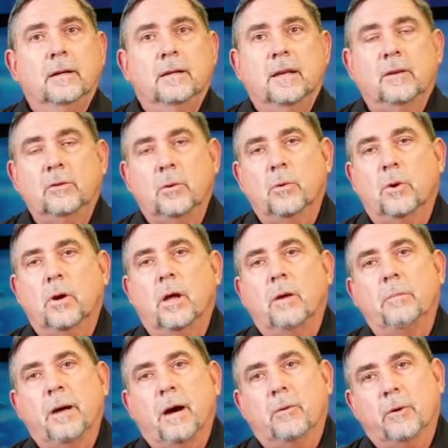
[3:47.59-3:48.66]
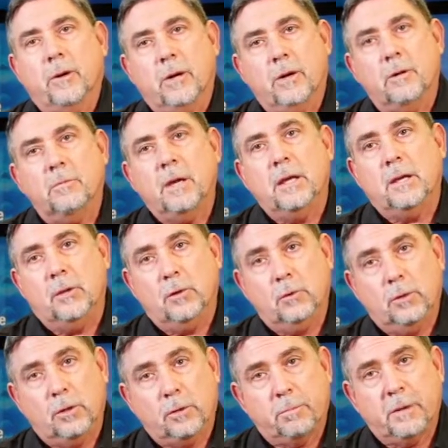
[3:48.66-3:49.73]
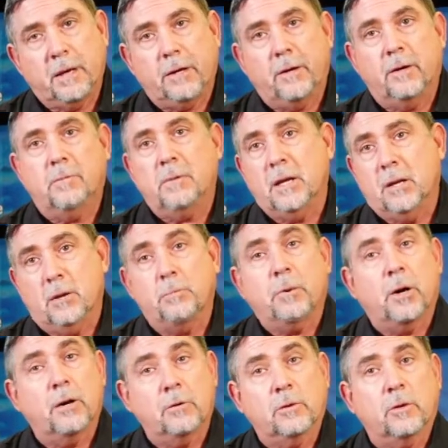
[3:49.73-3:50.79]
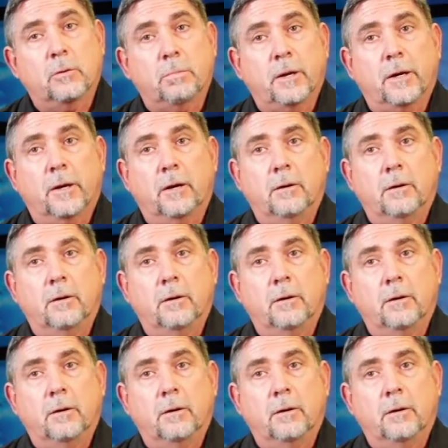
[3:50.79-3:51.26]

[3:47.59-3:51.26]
That's what we're all about. We're here to make you look better and make your parts look better.